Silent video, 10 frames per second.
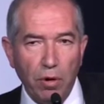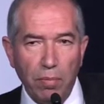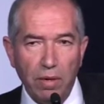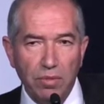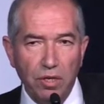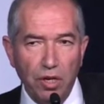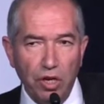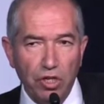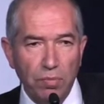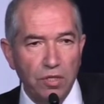problems in
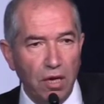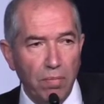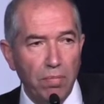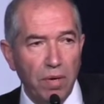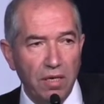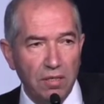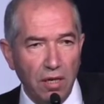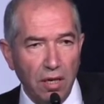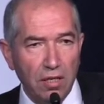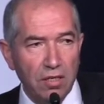Egypt, some
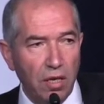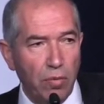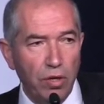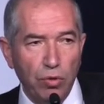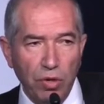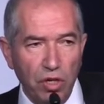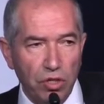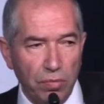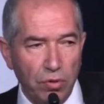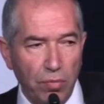Palestinians, they went to
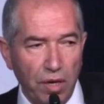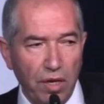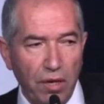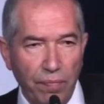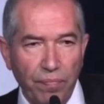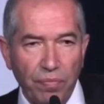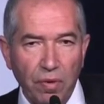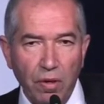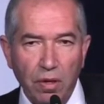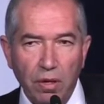Egypt to make
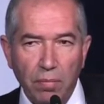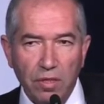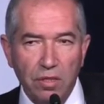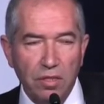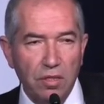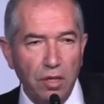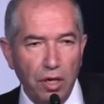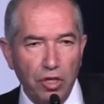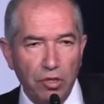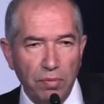businesses in
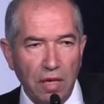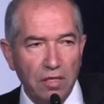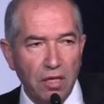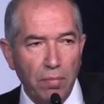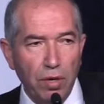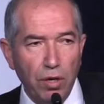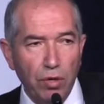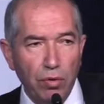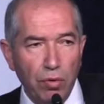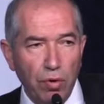Egypt and some
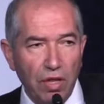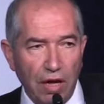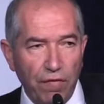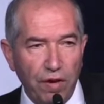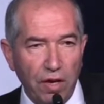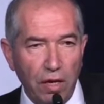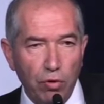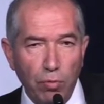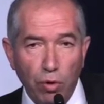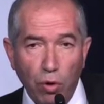into North Africa,
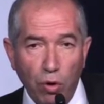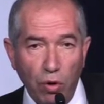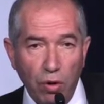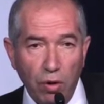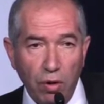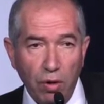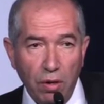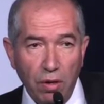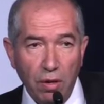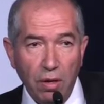to Morocco.
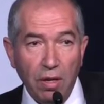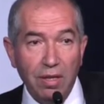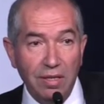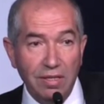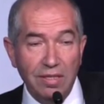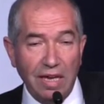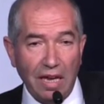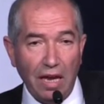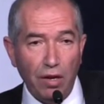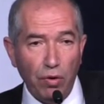This is
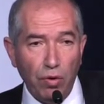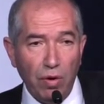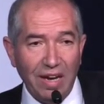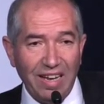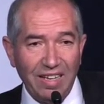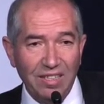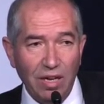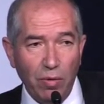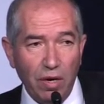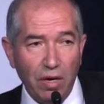again, you know, against
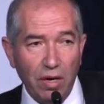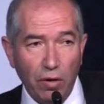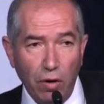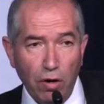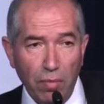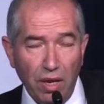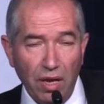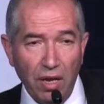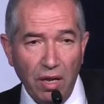our economy.